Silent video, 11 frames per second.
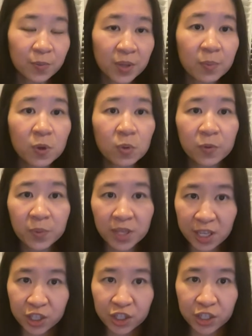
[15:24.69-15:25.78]
People with
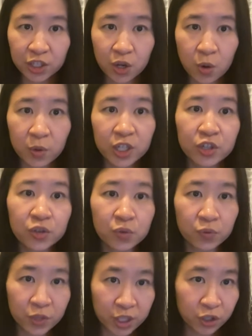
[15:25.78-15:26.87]
PhD go into
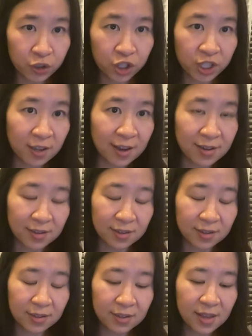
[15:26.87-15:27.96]
research
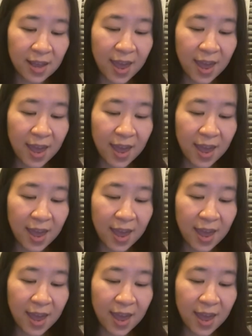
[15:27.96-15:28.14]
scientists.